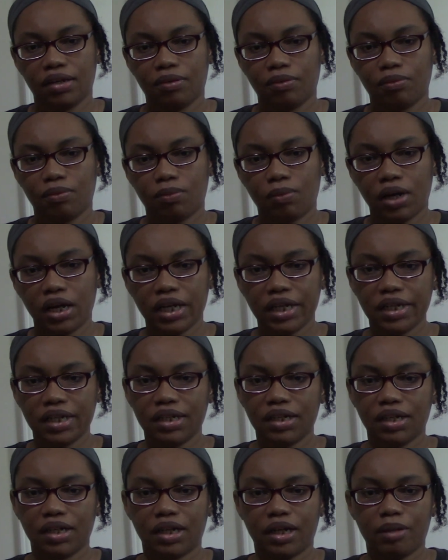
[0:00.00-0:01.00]

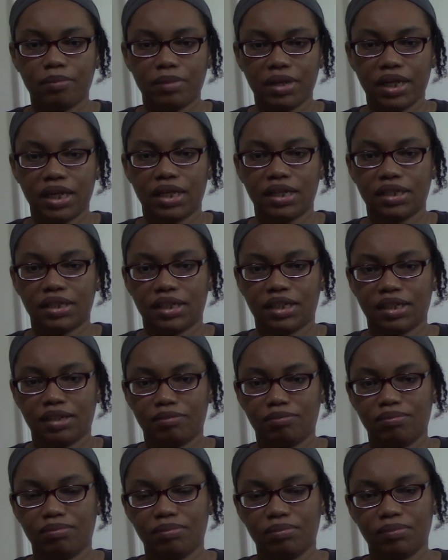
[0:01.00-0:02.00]
one
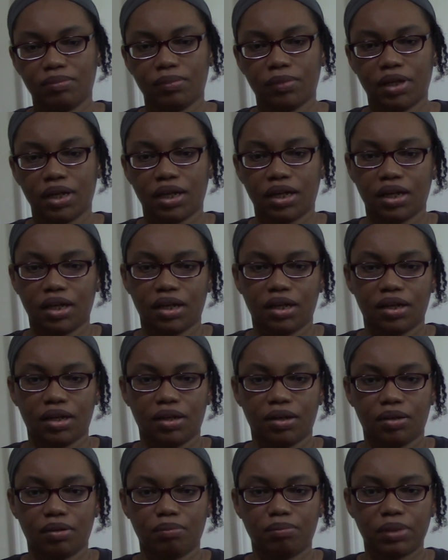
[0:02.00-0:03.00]
amazing
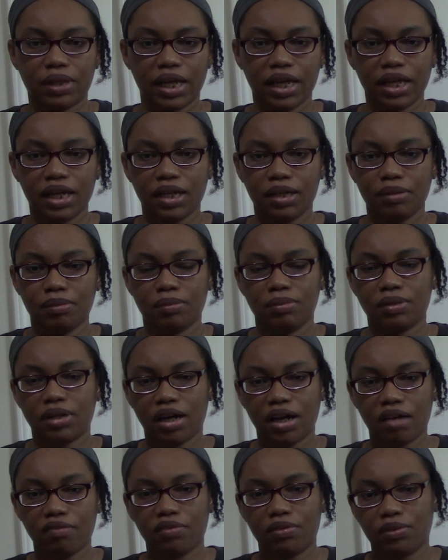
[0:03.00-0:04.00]
play,
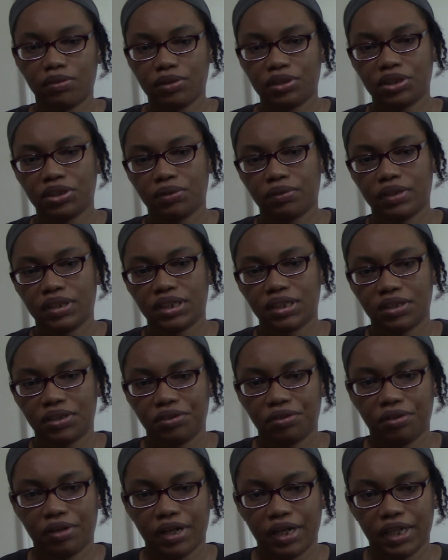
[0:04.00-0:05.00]
novel, or short
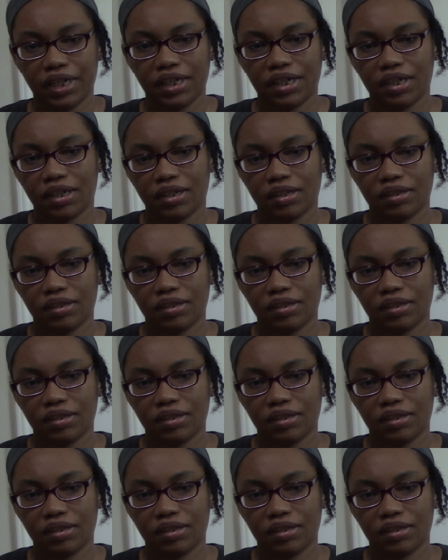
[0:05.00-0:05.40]
story